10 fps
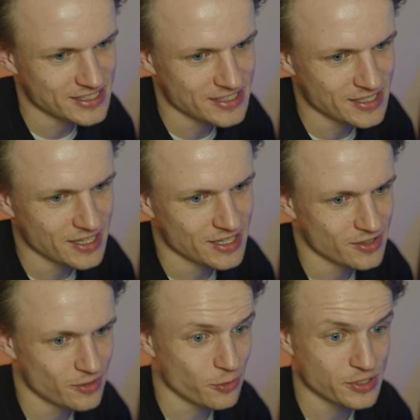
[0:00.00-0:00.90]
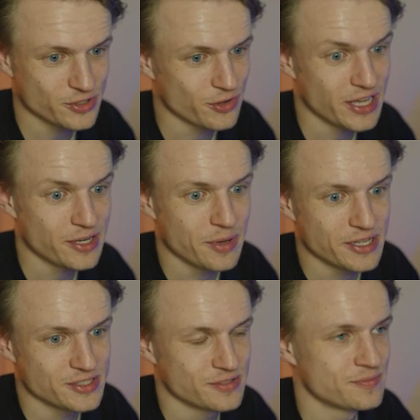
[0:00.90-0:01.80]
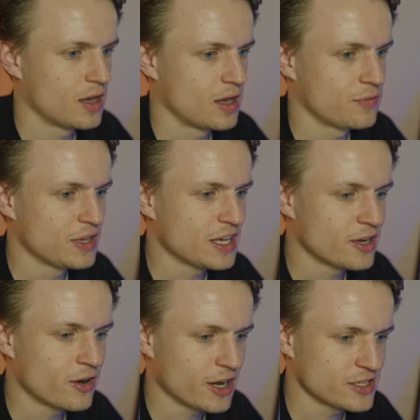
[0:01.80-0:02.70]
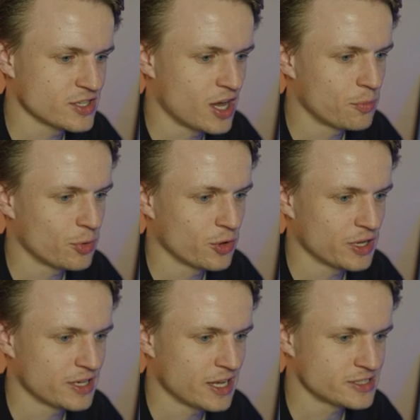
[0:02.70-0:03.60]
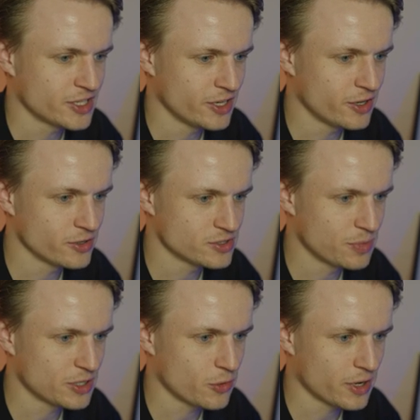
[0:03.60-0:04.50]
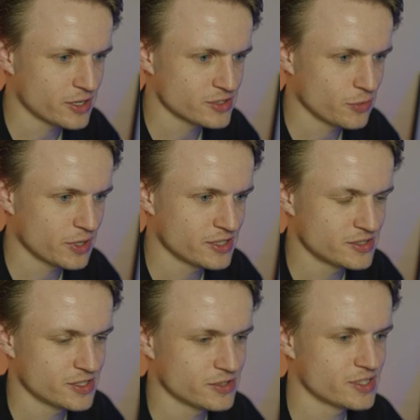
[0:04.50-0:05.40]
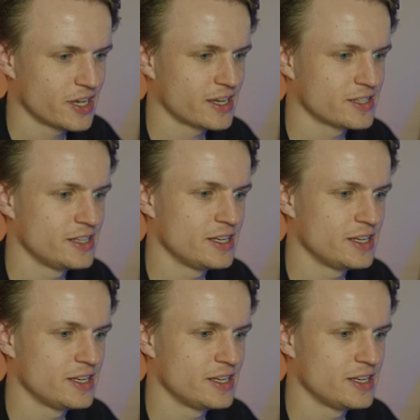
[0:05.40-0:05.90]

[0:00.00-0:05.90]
the uh, original animation. I think in our example it actually goes a bit quicker so we can still select